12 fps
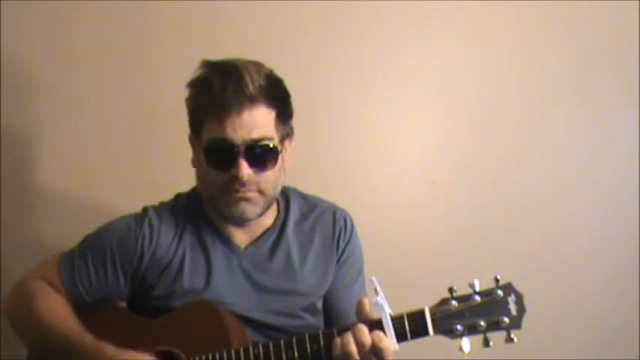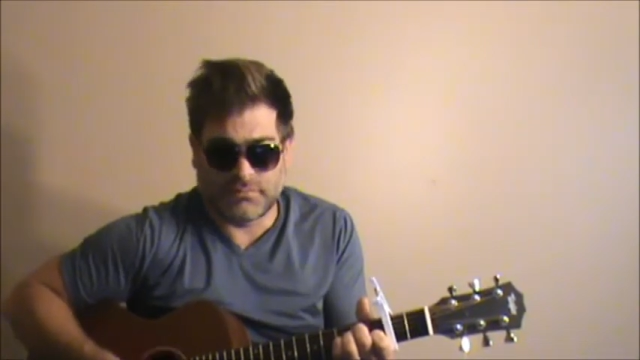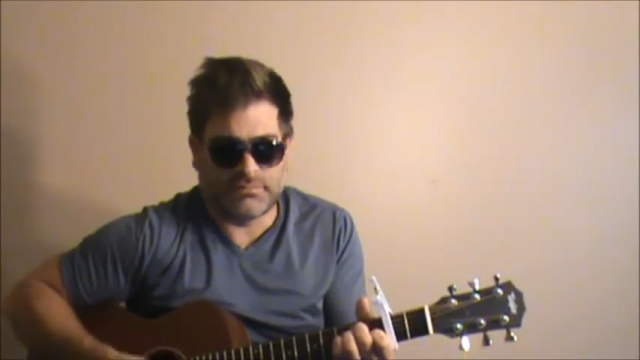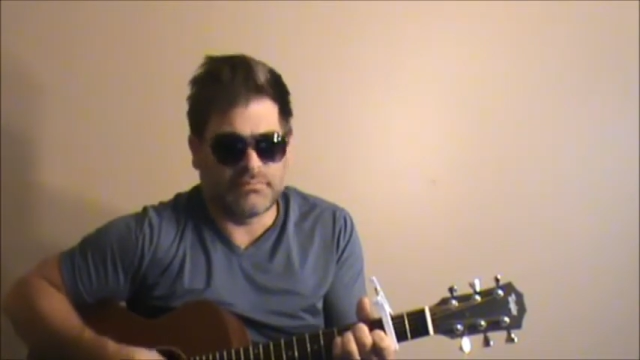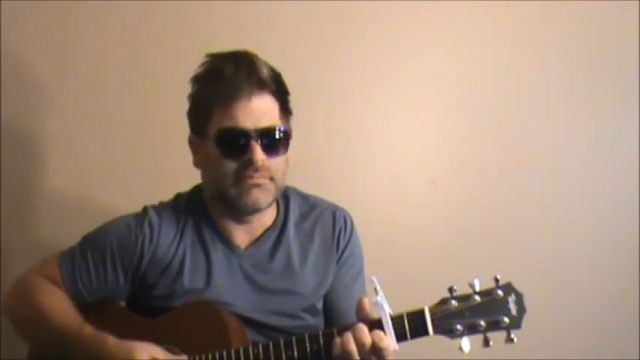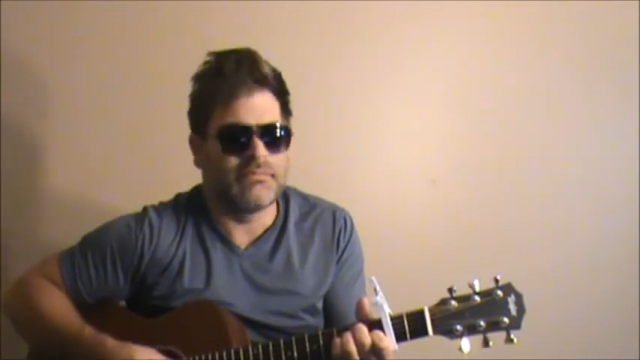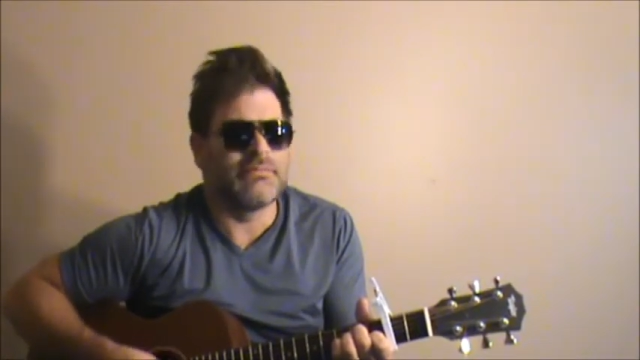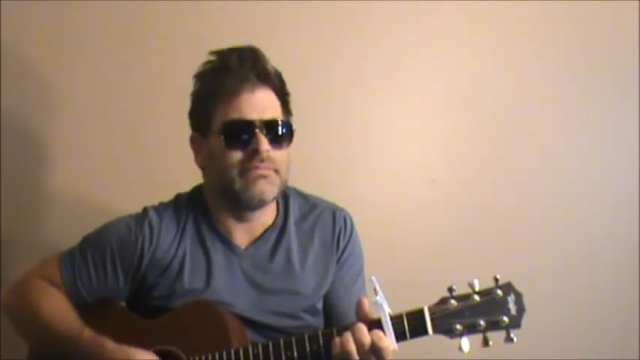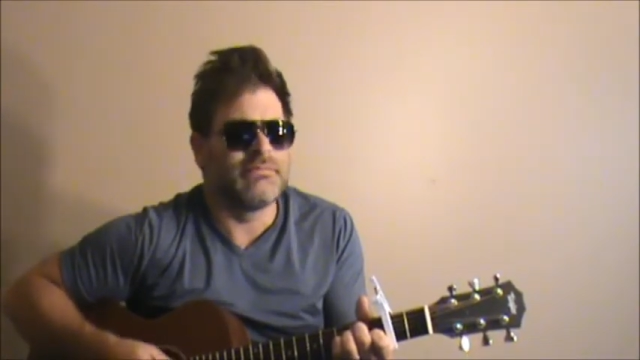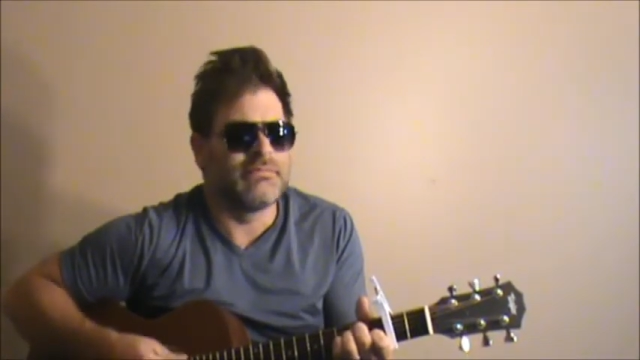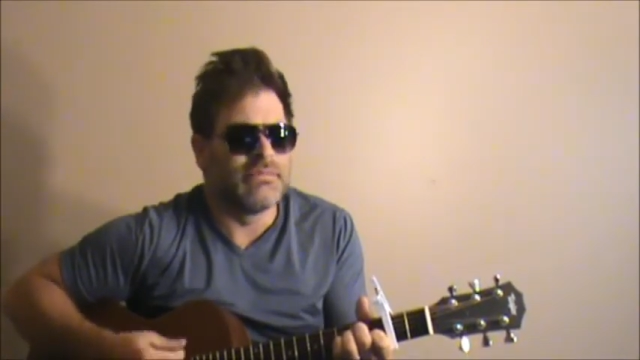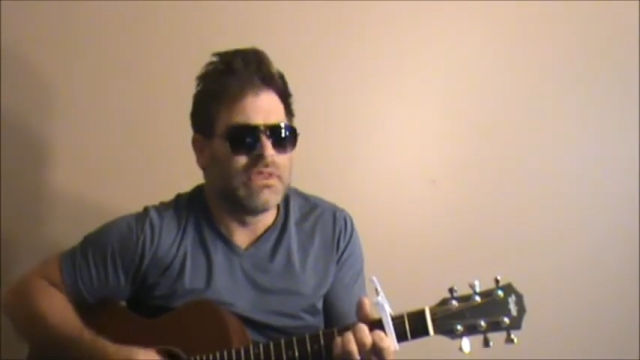
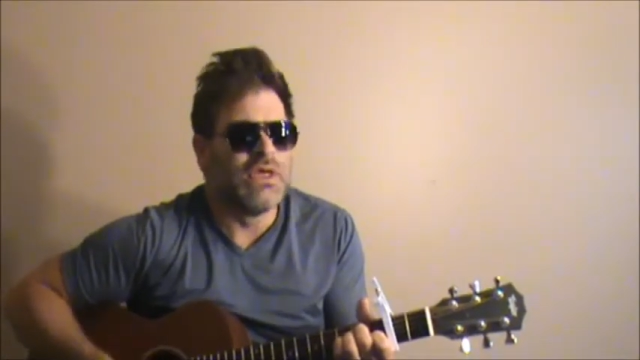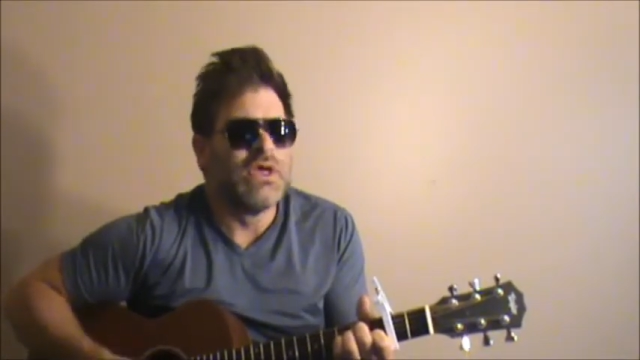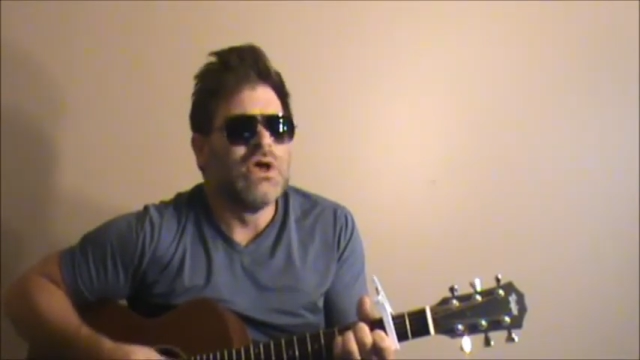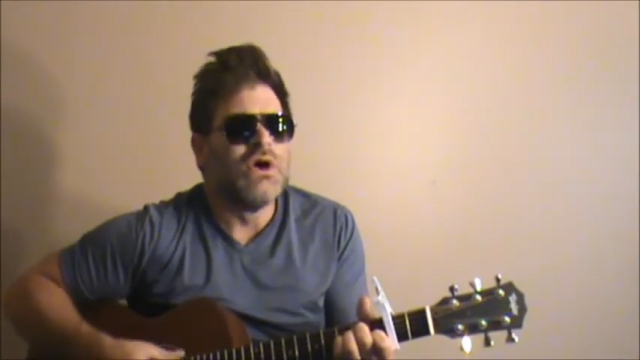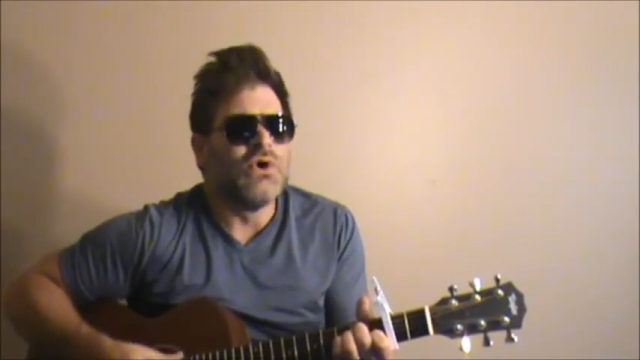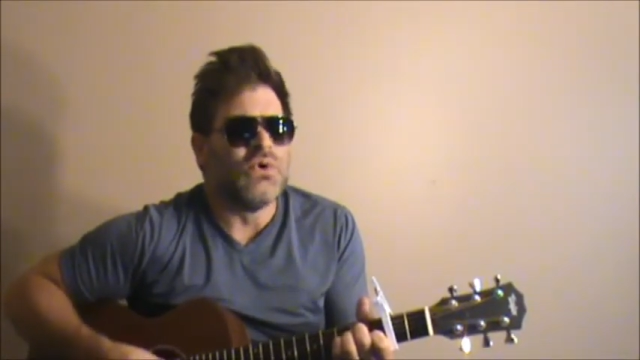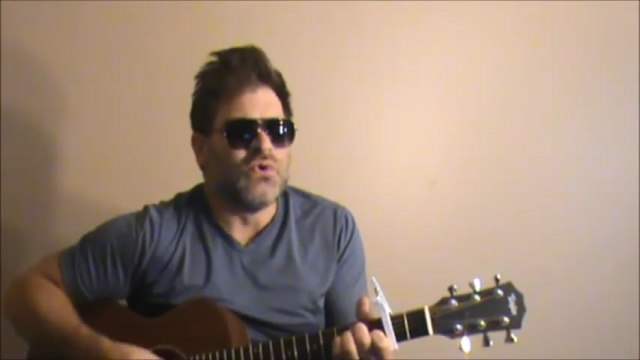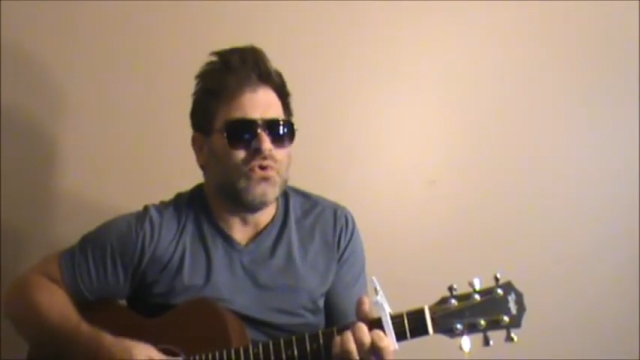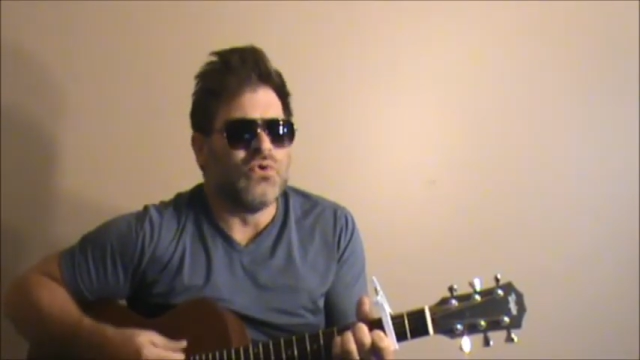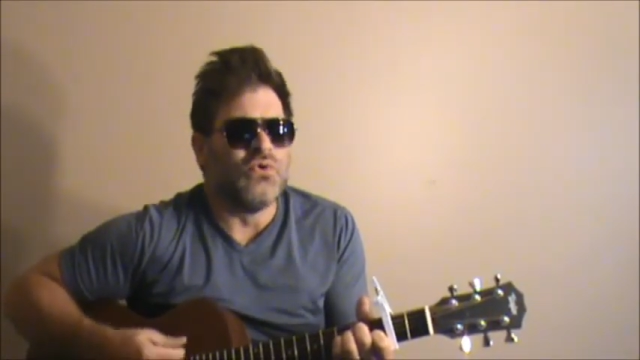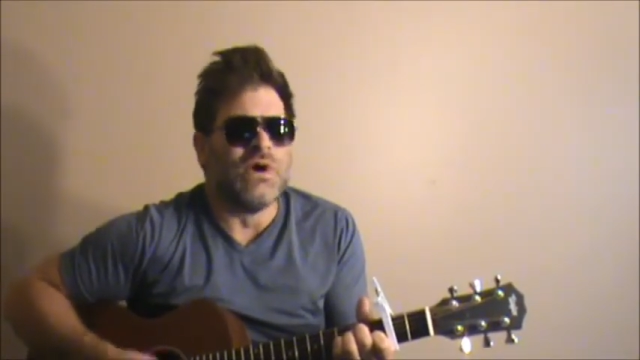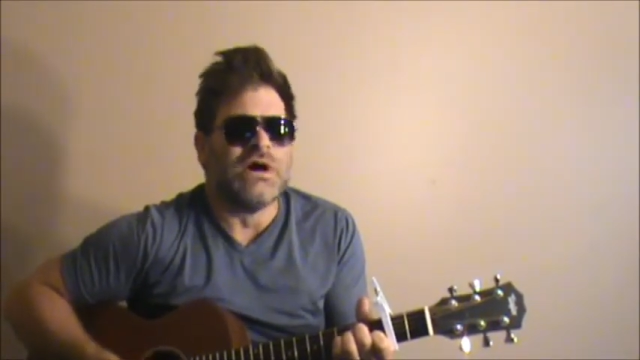
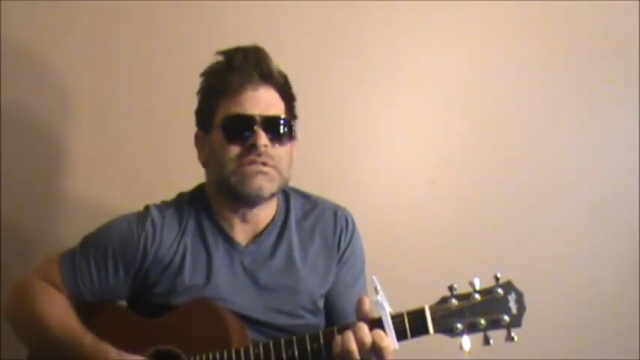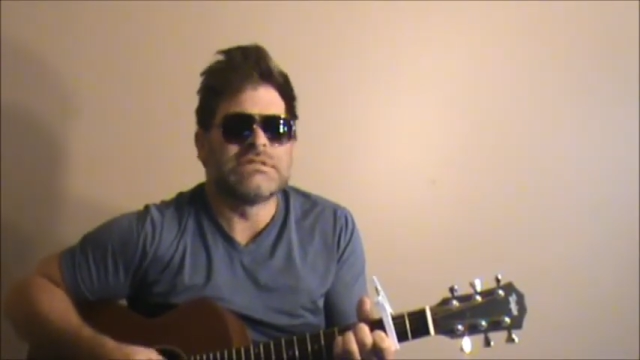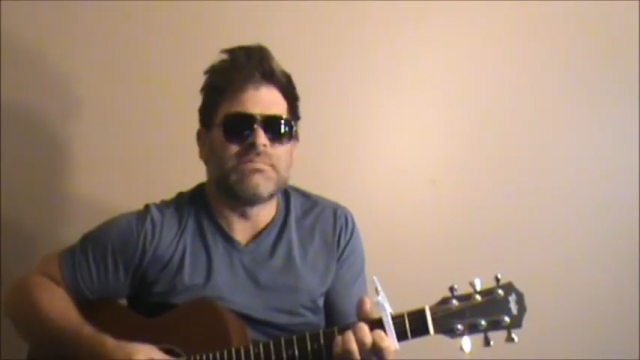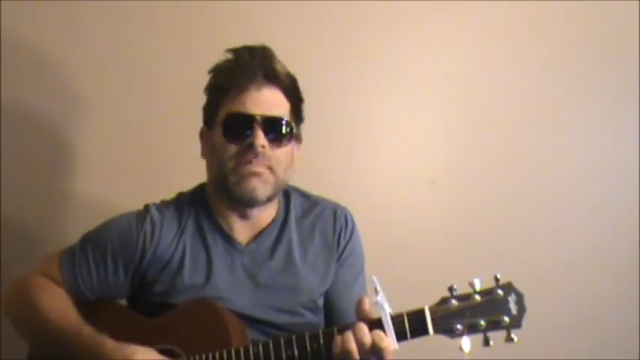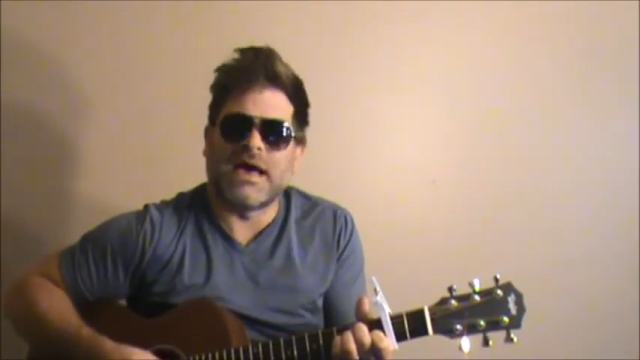who was the